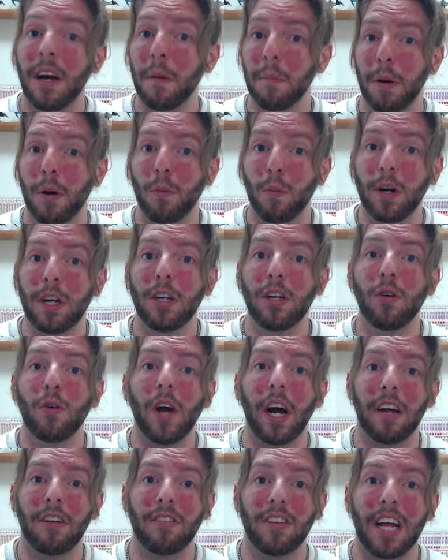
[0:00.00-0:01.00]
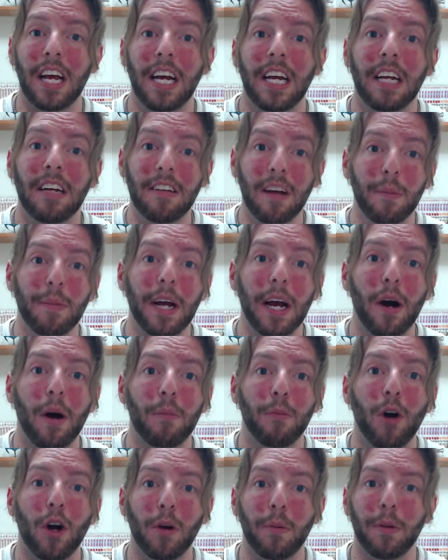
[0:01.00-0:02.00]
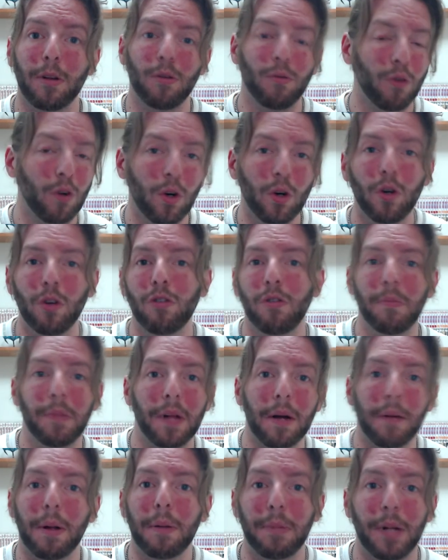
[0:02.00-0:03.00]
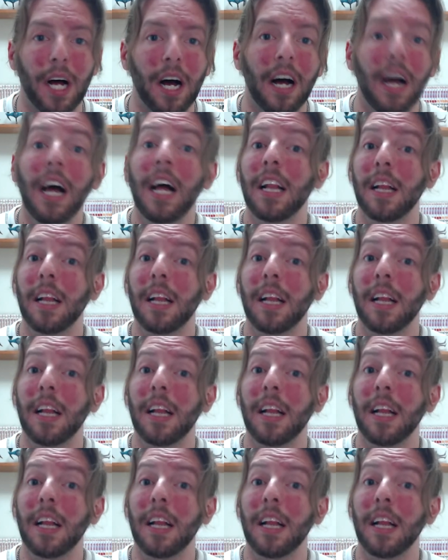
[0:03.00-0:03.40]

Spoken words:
But what did you guys think? And tell me how I'm wrong about the rules and blah, blah, blah.